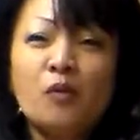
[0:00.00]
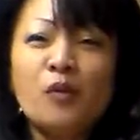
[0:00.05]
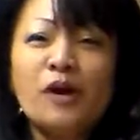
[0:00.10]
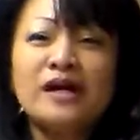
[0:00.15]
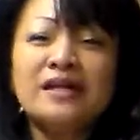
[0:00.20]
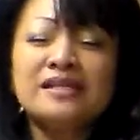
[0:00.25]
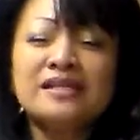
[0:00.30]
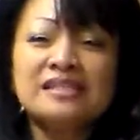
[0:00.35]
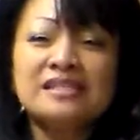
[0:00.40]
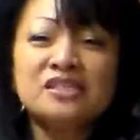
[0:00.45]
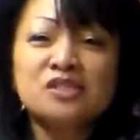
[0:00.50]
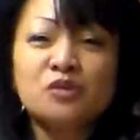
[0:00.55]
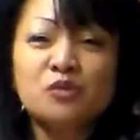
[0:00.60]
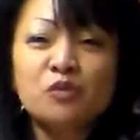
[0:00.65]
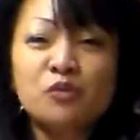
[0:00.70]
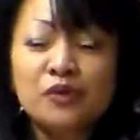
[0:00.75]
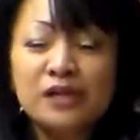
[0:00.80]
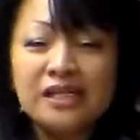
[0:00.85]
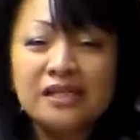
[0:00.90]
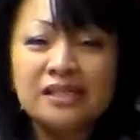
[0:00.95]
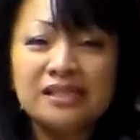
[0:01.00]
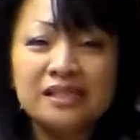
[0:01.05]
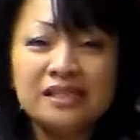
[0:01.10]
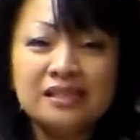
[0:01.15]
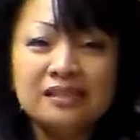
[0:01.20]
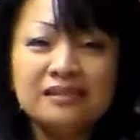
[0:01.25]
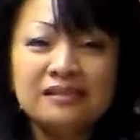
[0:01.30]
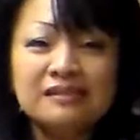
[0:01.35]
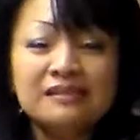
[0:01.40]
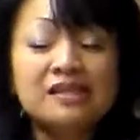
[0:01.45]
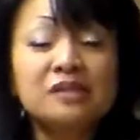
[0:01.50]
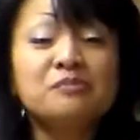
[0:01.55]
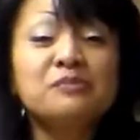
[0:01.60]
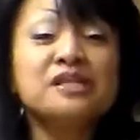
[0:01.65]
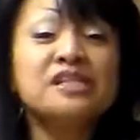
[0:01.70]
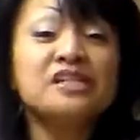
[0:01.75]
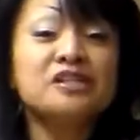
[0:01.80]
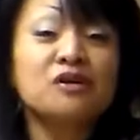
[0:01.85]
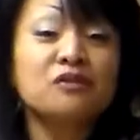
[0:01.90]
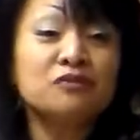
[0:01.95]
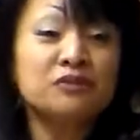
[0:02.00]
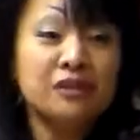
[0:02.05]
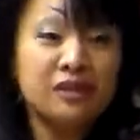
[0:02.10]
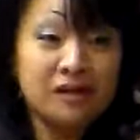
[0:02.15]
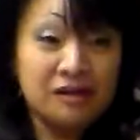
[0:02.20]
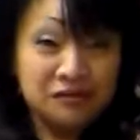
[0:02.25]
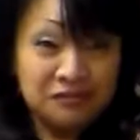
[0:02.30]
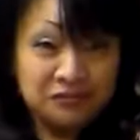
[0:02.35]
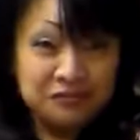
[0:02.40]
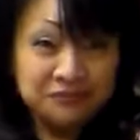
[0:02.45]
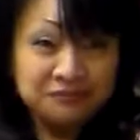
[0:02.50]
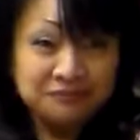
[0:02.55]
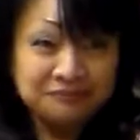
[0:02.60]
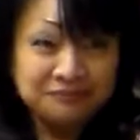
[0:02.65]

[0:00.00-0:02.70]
what is really the meaning of love.